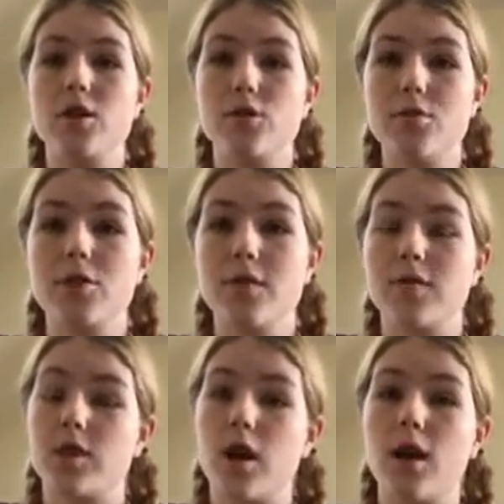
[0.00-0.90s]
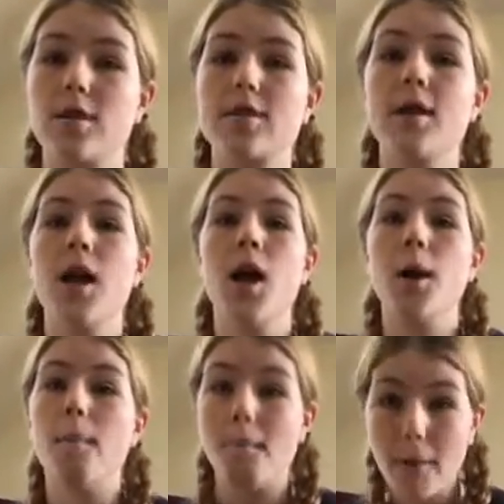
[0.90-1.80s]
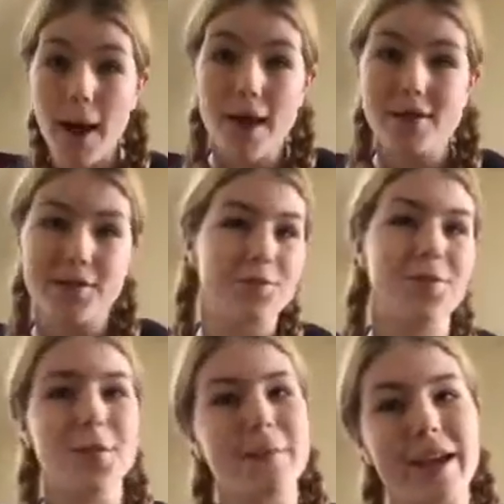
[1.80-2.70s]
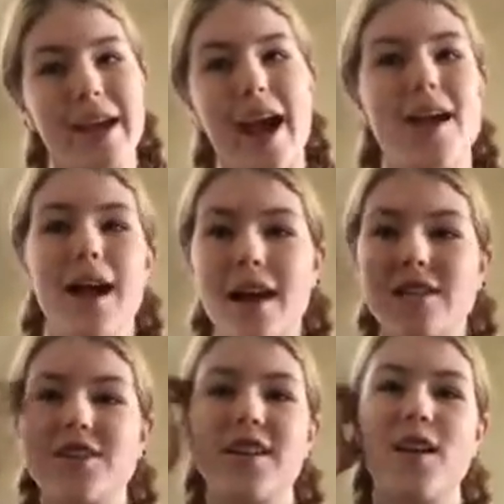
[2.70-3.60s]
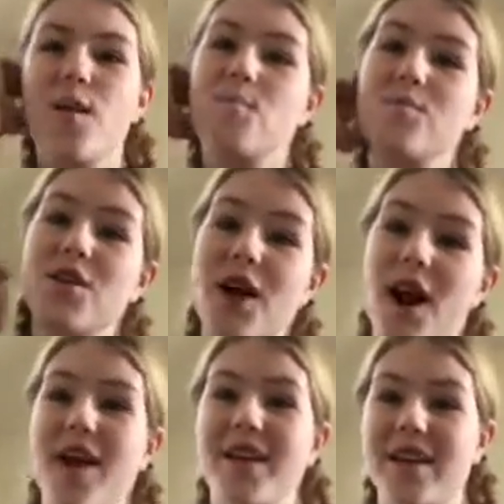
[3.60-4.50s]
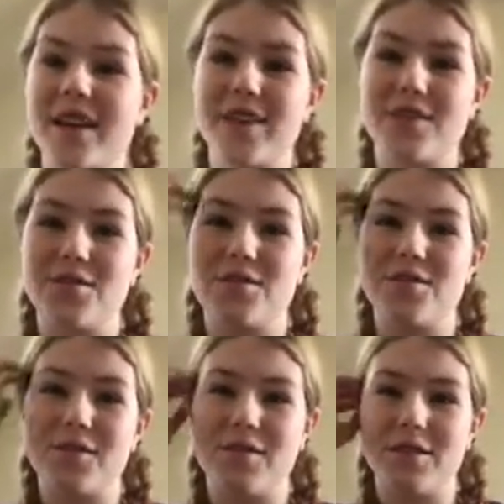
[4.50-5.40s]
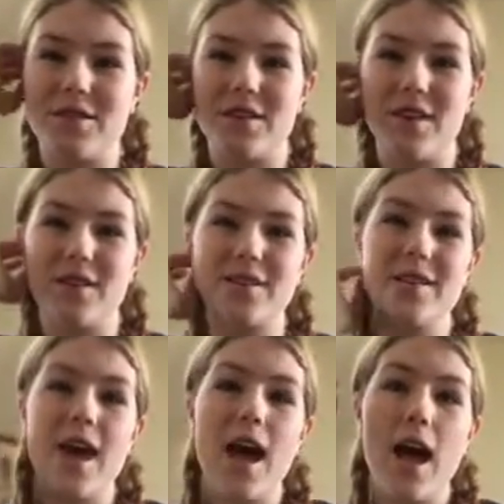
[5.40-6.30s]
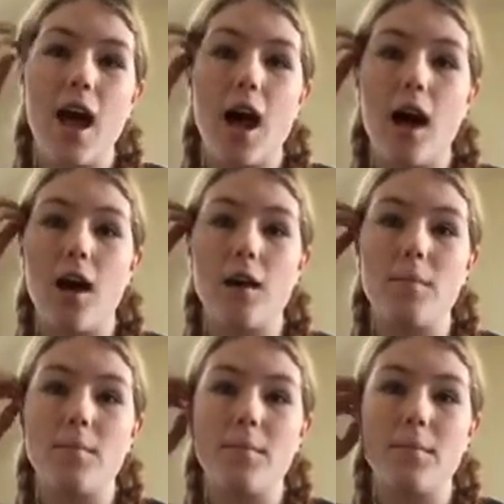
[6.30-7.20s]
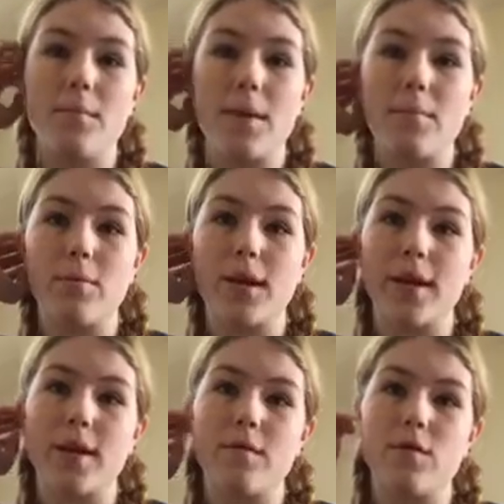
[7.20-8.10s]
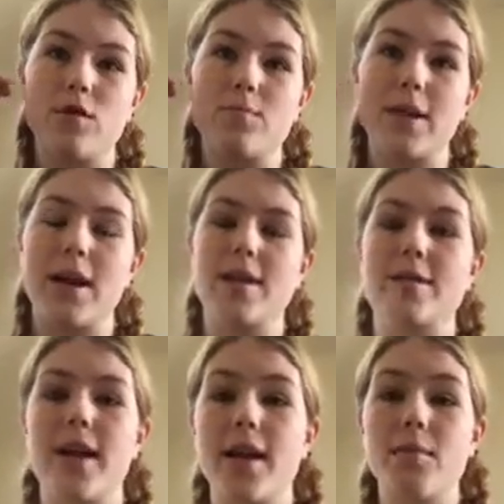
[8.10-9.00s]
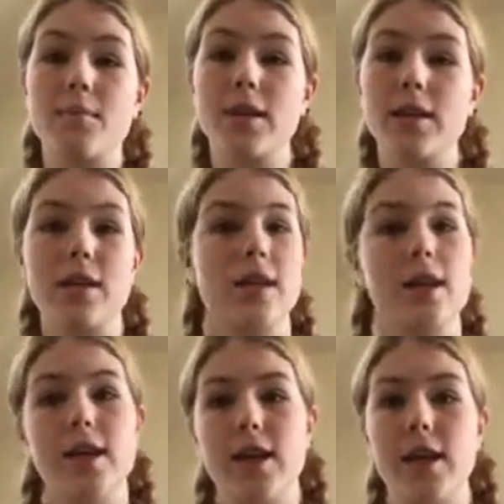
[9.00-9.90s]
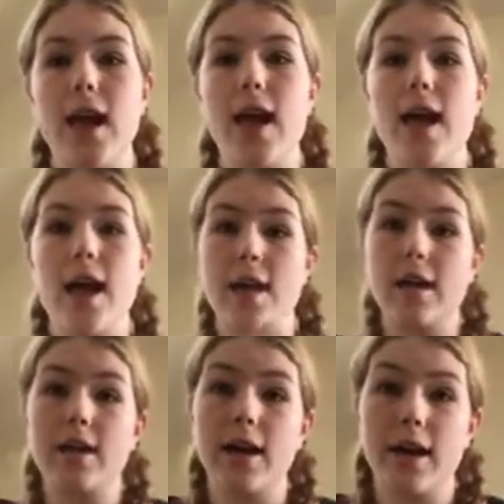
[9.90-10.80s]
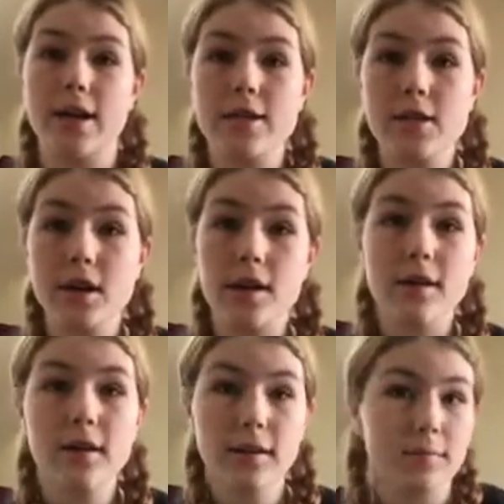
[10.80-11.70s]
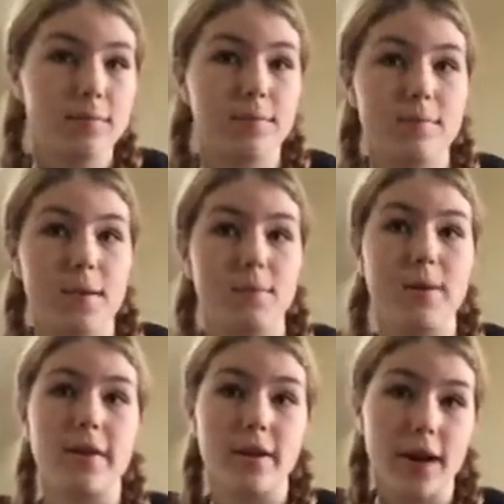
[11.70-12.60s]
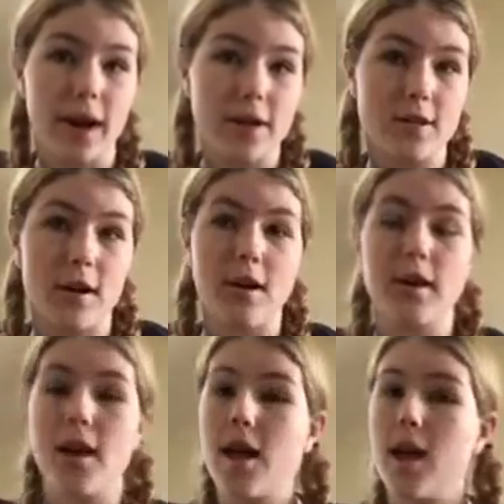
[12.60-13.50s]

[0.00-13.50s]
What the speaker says: 2 service dogs. But for me, I actually am not getting 2 service dogs. People get confused because I am getting a guide dog. People hear guide dog.